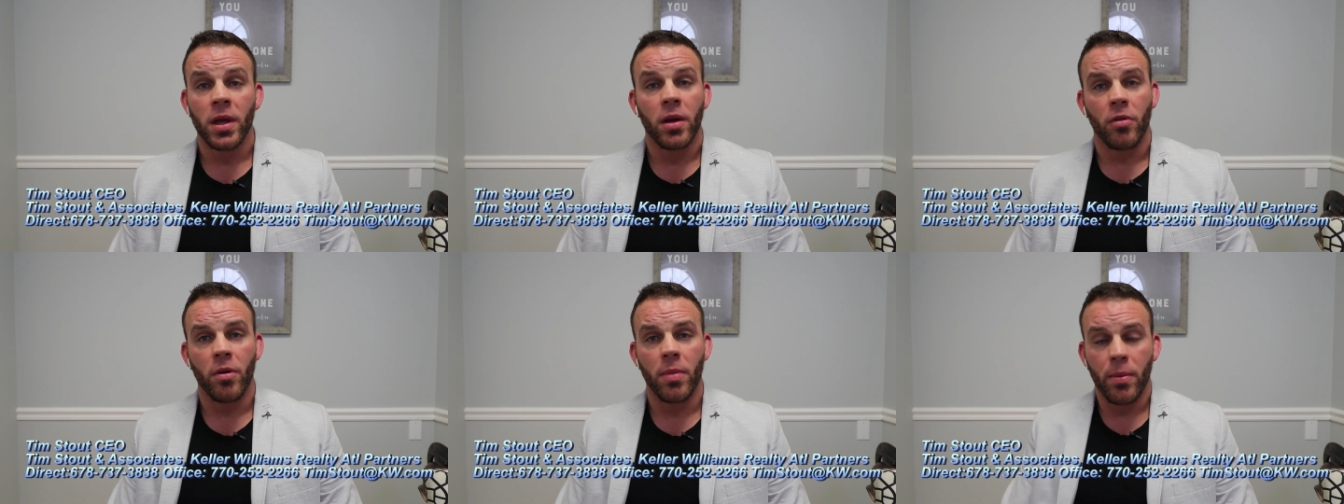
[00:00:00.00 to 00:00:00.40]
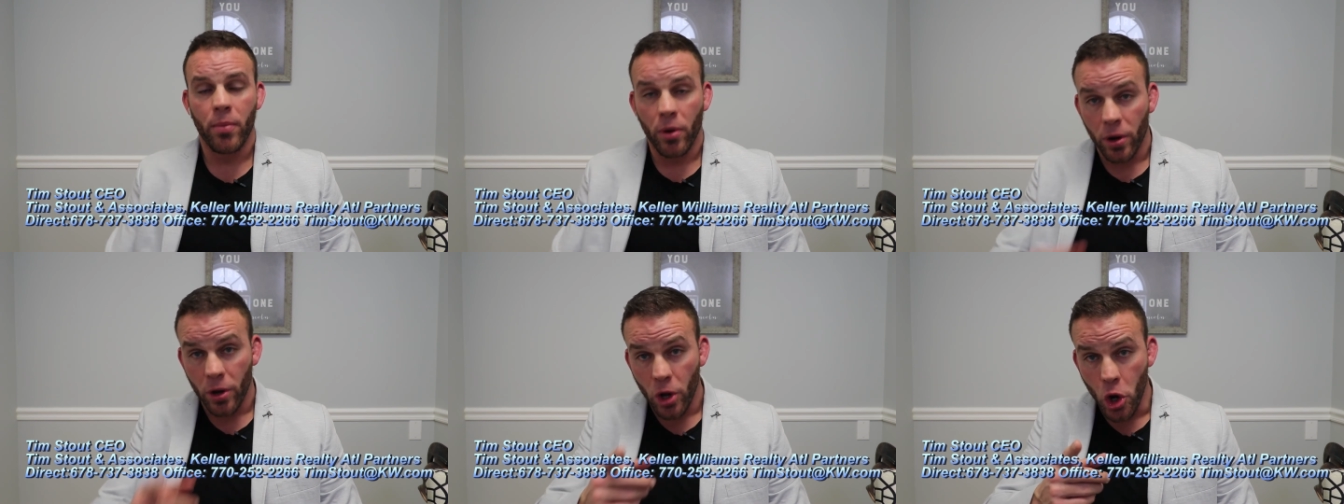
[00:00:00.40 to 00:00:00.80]

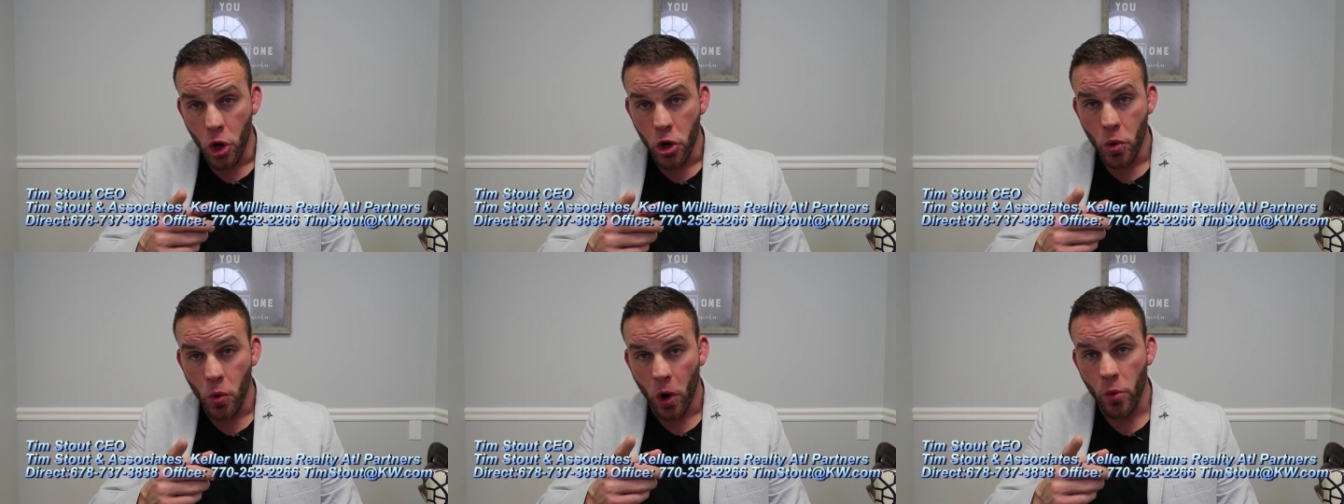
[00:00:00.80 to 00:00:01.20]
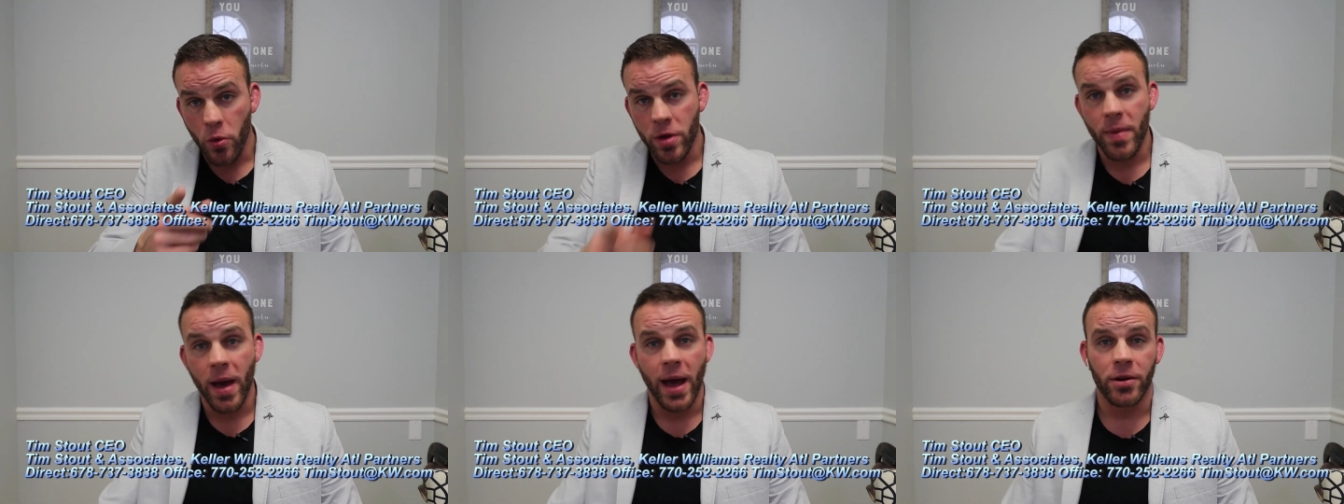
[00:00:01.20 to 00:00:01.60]
Remember, who you work
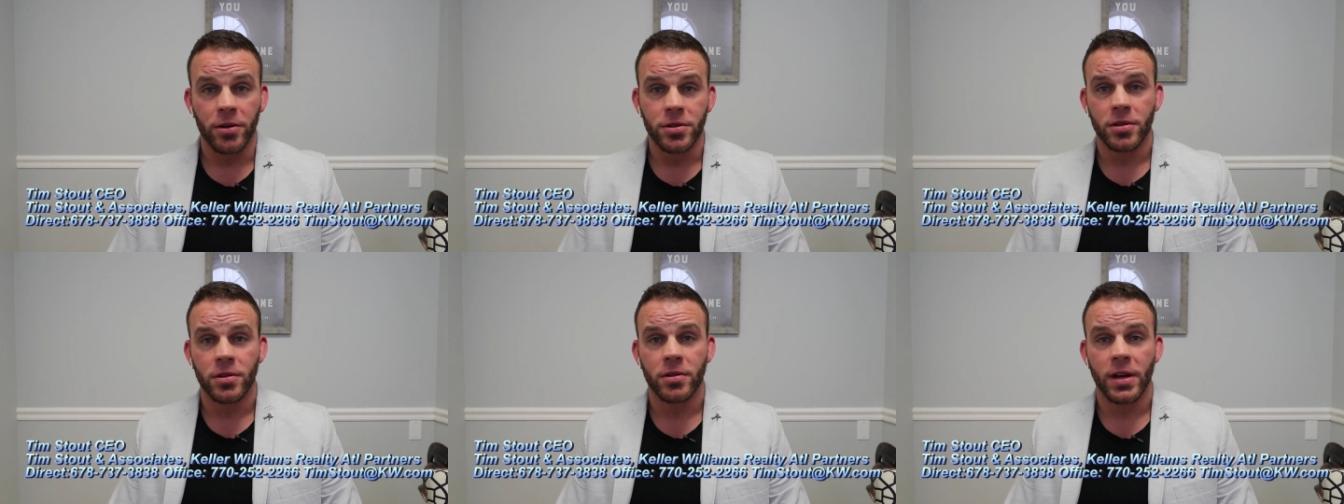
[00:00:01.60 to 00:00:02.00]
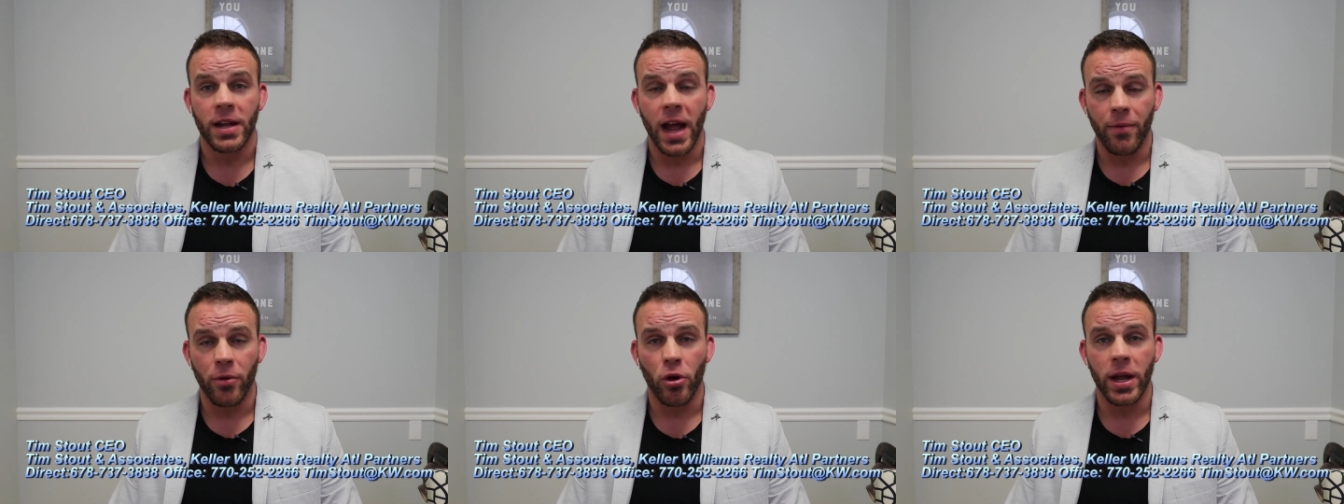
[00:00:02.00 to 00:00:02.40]
with matters, and
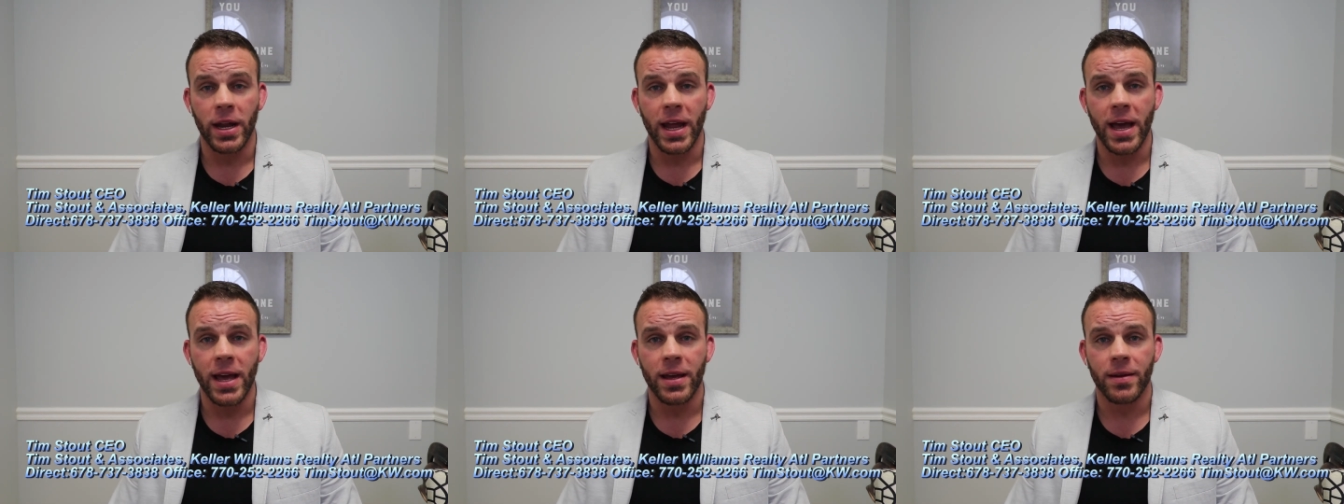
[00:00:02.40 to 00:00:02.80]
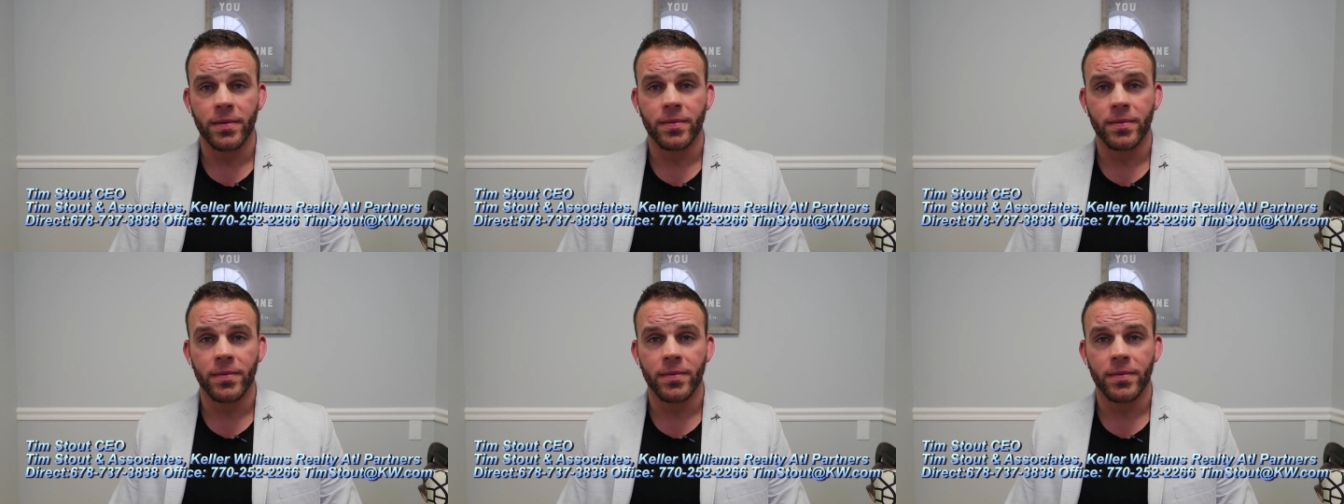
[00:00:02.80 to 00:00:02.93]
have a great day.